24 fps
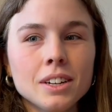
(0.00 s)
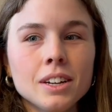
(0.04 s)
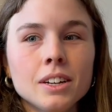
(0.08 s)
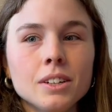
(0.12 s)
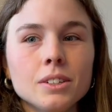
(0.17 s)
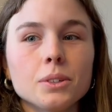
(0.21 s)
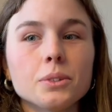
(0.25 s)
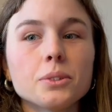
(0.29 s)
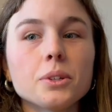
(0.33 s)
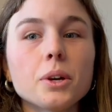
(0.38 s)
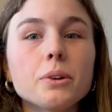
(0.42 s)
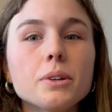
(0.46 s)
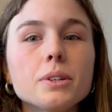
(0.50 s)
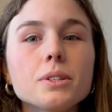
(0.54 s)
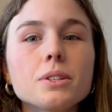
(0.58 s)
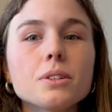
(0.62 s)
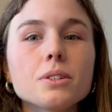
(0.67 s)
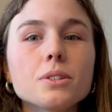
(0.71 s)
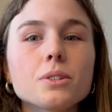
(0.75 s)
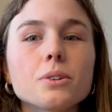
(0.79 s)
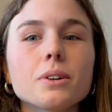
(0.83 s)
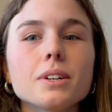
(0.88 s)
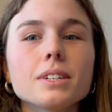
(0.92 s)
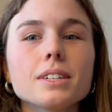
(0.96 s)
You'll notice the
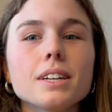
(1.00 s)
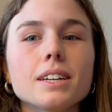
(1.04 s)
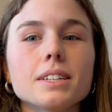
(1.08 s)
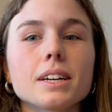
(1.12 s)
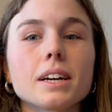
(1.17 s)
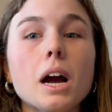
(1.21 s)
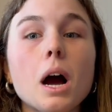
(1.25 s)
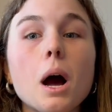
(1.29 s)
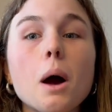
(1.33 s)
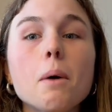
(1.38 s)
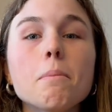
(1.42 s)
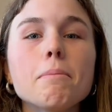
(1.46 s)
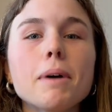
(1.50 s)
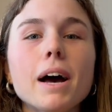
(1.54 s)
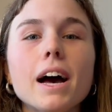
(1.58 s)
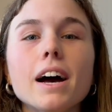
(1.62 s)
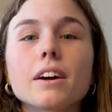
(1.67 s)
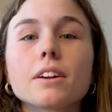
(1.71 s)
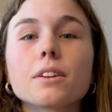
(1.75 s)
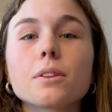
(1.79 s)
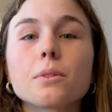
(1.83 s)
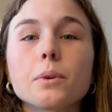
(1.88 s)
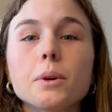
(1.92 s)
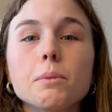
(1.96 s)
source has a
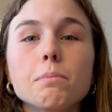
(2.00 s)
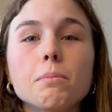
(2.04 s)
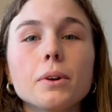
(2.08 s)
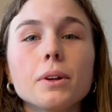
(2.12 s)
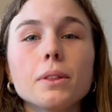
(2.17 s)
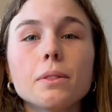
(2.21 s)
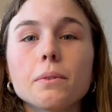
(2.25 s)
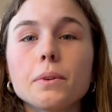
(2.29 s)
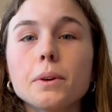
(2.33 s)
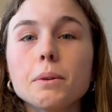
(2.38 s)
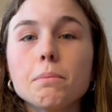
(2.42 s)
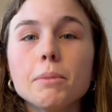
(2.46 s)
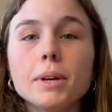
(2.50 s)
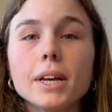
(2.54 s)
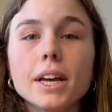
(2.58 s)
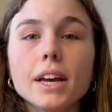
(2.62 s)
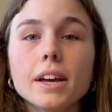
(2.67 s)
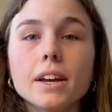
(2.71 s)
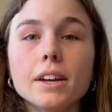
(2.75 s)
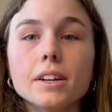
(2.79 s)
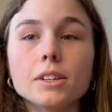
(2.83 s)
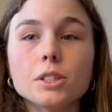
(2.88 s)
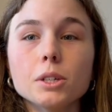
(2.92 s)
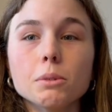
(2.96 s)
compact 3.3
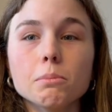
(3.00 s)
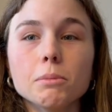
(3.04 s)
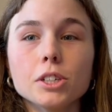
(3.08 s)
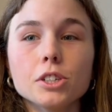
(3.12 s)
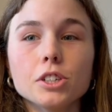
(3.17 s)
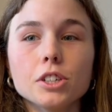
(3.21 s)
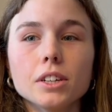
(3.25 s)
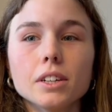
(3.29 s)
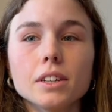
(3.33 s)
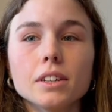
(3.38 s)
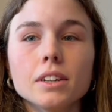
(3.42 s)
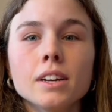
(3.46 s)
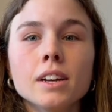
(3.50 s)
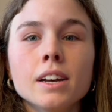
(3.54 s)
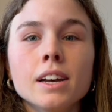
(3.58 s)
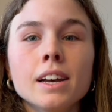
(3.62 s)
PAH emission